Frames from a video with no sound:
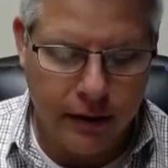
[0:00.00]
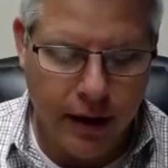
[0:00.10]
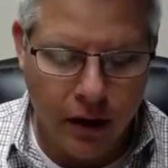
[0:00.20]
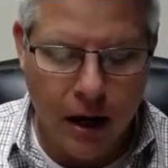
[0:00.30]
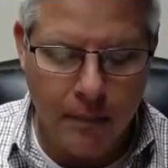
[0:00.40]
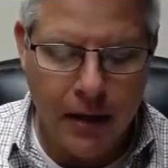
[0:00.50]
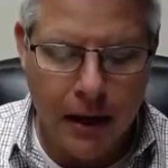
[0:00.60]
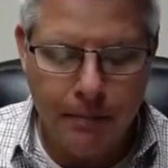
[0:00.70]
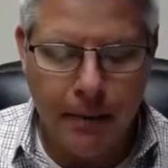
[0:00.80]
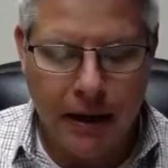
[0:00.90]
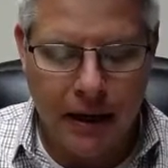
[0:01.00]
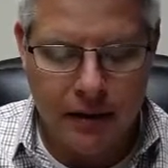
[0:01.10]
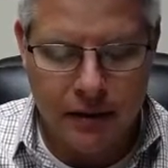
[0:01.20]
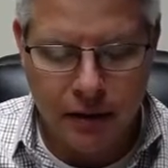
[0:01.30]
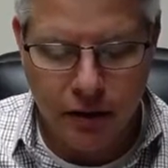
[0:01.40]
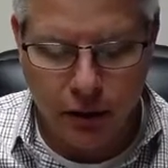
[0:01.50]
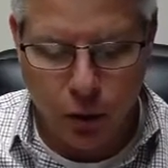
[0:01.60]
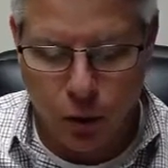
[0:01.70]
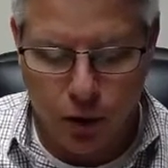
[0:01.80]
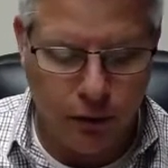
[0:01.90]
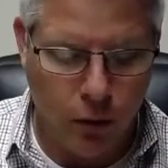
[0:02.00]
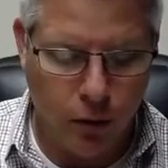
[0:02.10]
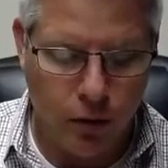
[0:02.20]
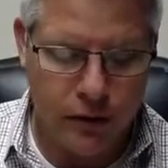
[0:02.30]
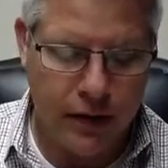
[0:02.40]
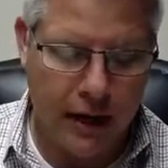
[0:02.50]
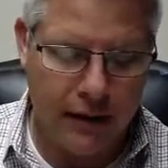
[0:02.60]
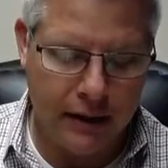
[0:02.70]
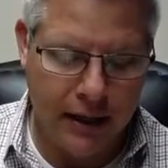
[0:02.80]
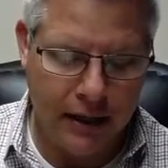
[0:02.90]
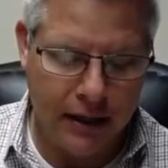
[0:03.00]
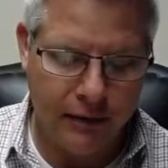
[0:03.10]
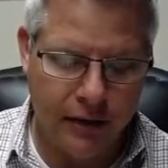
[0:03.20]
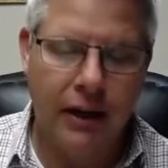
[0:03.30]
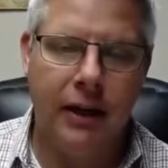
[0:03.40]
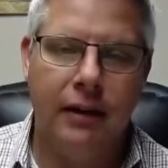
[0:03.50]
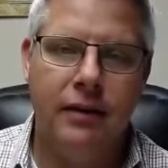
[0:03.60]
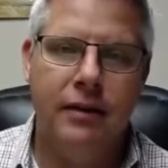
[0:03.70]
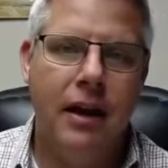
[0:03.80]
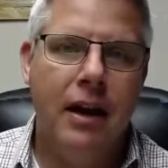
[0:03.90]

They're coming up against the Lord of Lords and the King of Kings